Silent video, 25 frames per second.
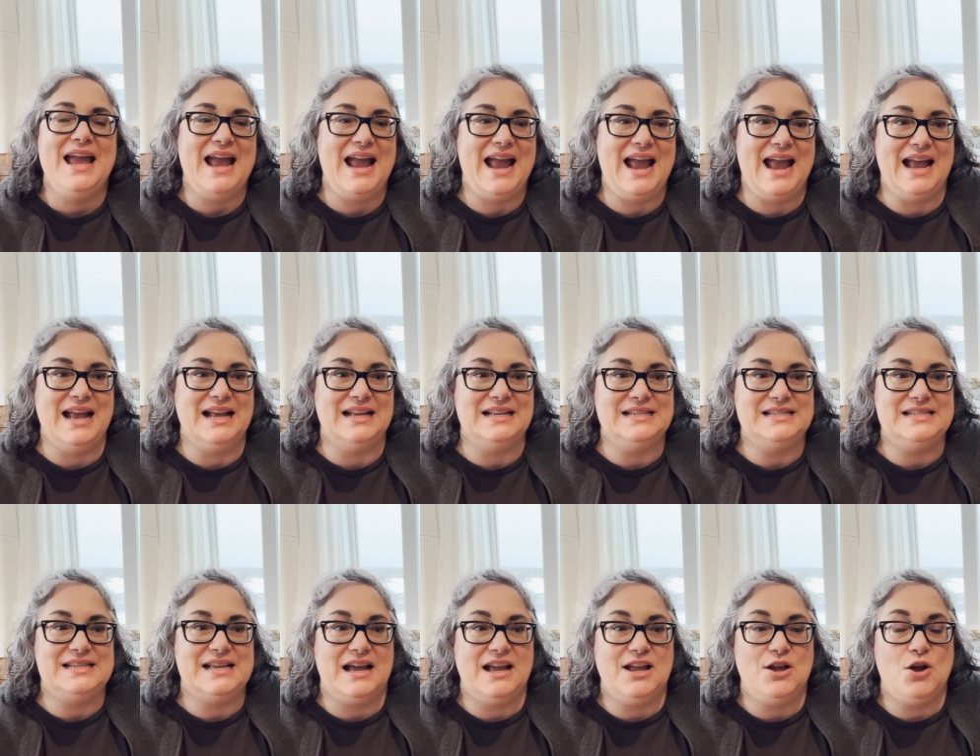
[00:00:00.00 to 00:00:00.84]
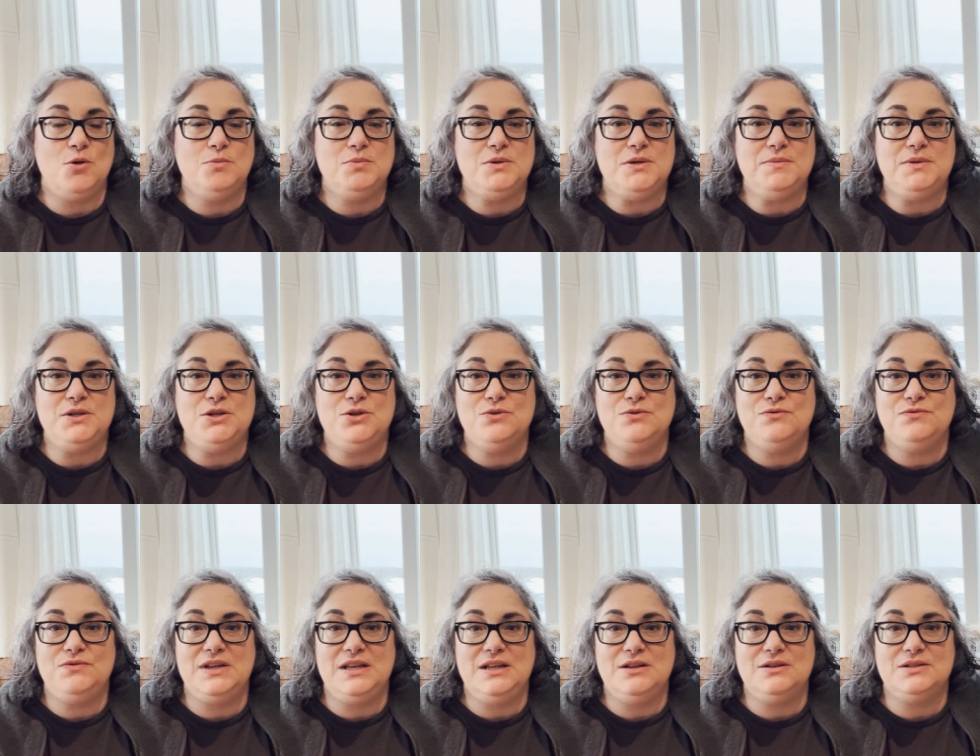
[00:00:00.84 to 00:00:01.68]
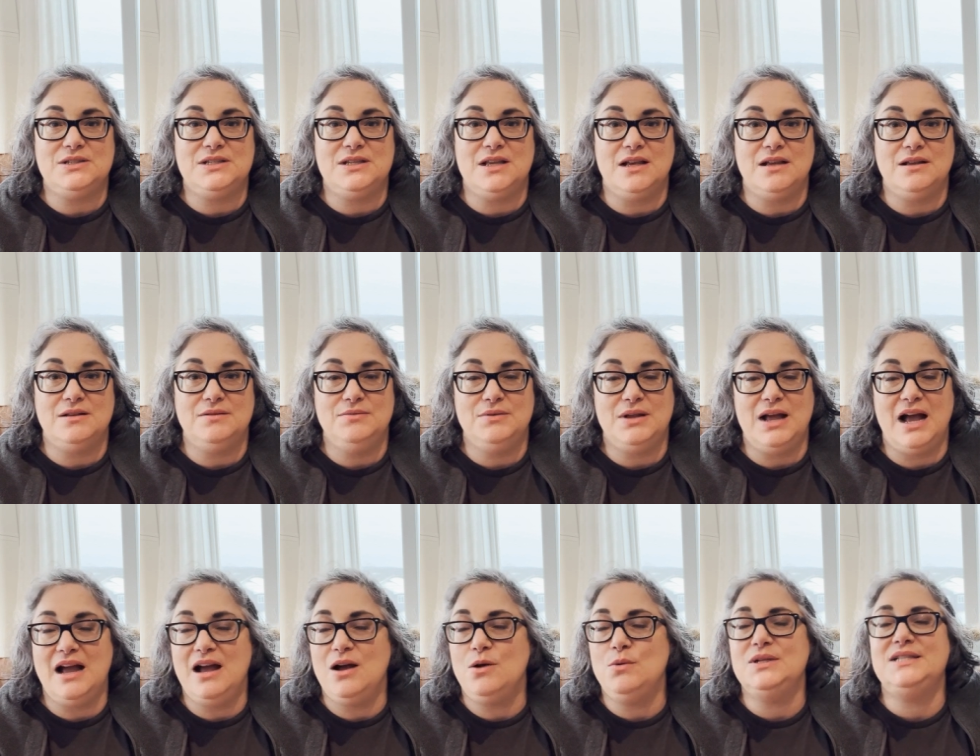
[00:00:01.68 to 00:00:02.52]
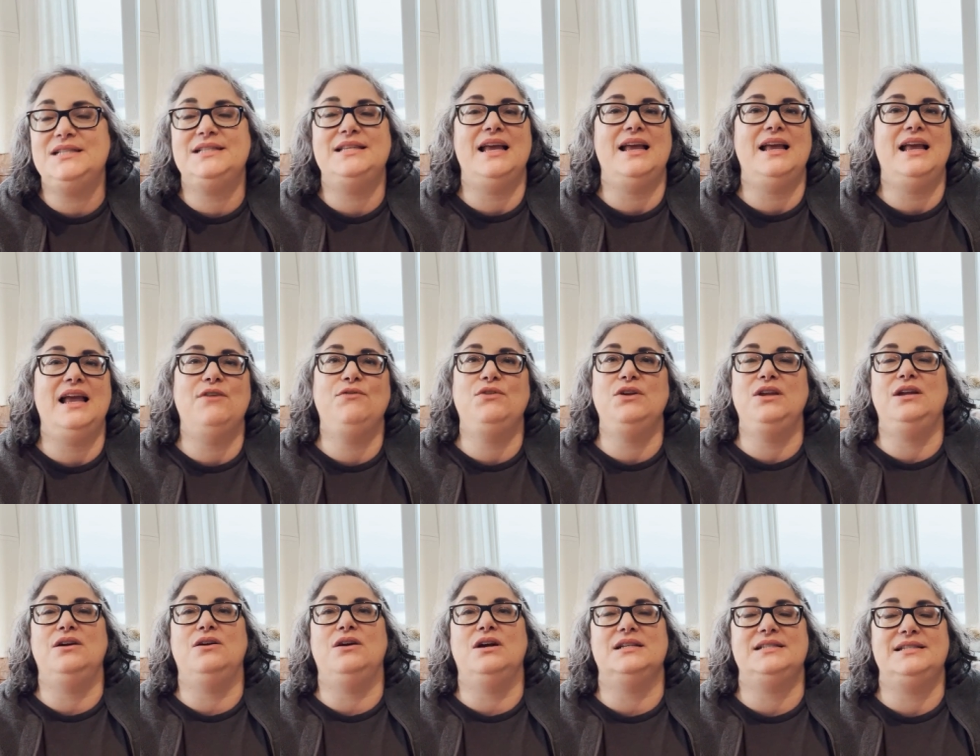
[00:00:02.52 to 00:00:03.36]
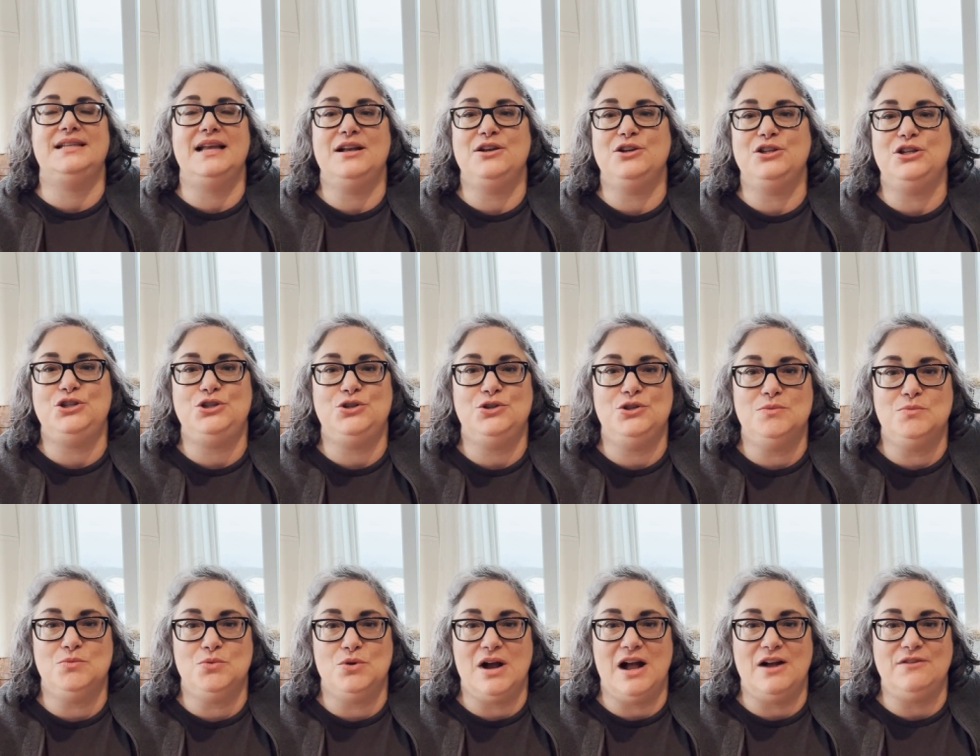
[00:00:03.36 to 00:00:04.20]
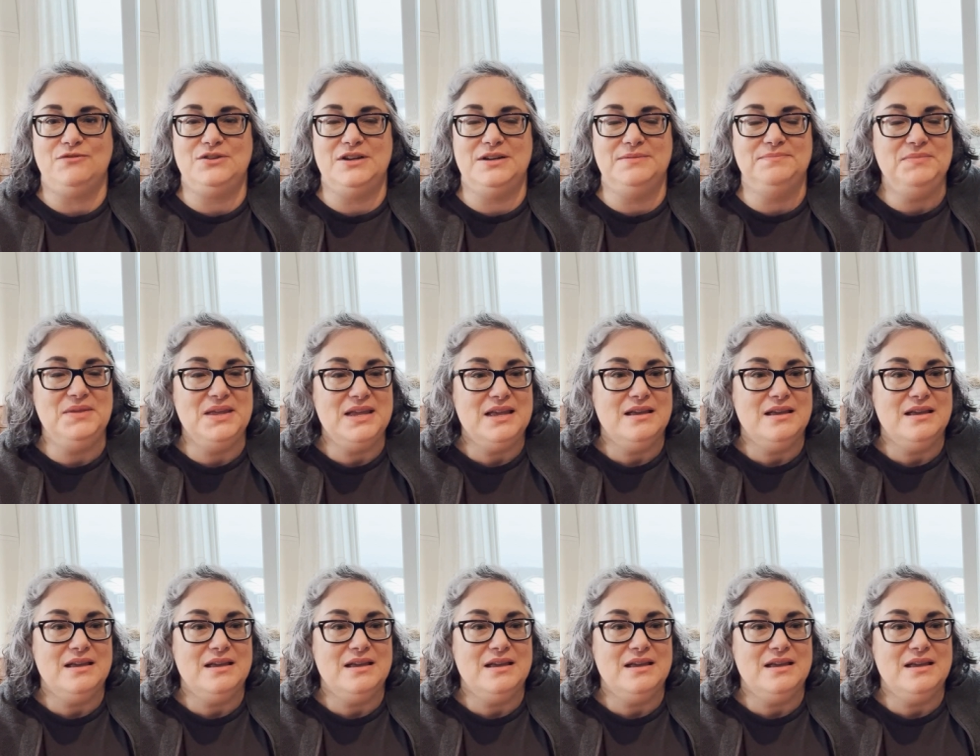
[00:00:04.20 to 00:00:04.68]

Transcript: And I hope to be doing videos. Uh, I always say every year I say I'm going to do them more often.